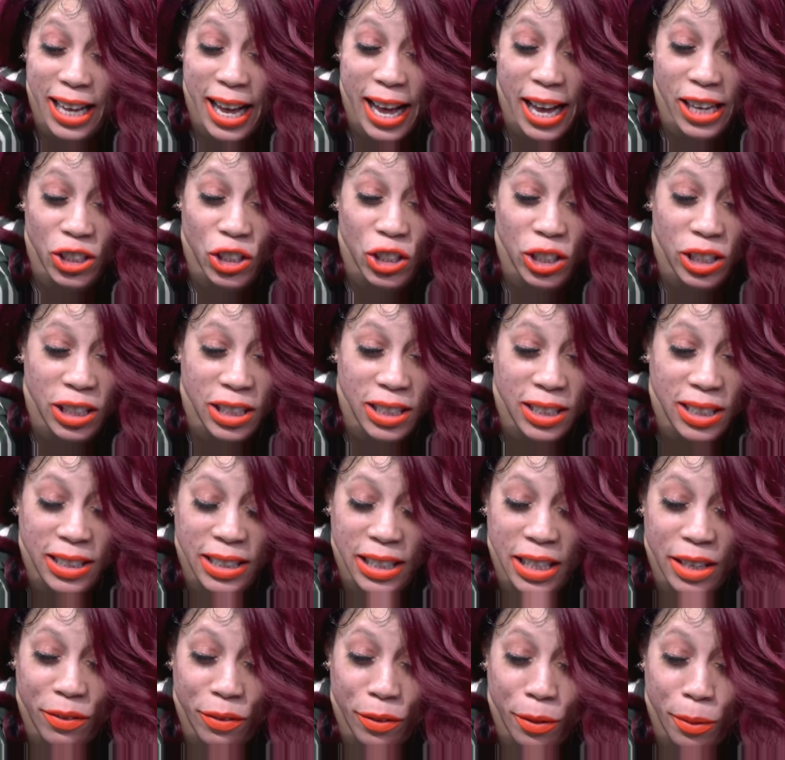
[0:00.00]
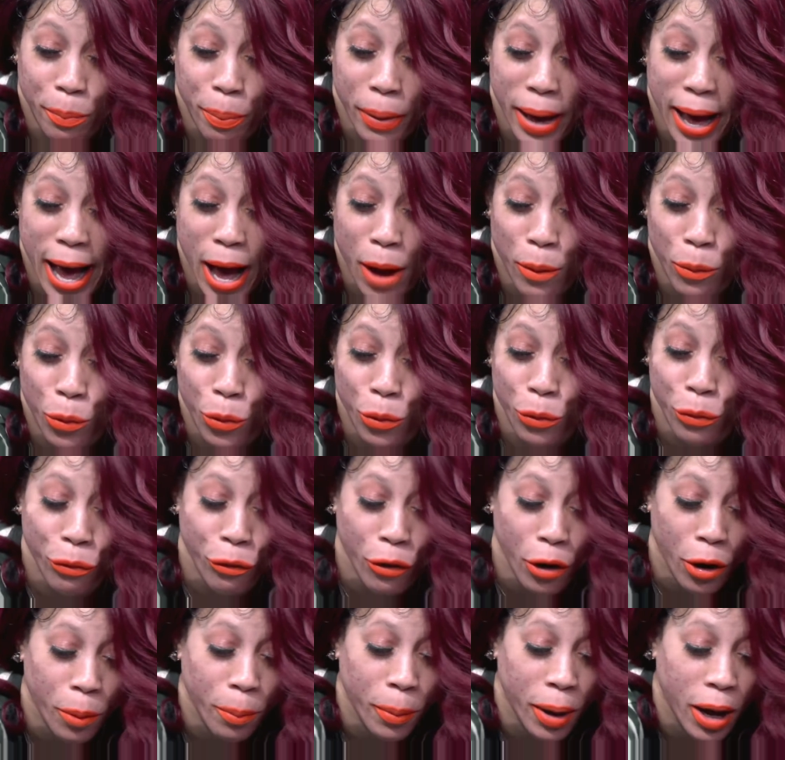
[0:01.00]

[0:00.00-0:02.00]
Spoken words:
That's actually Stephen Powell from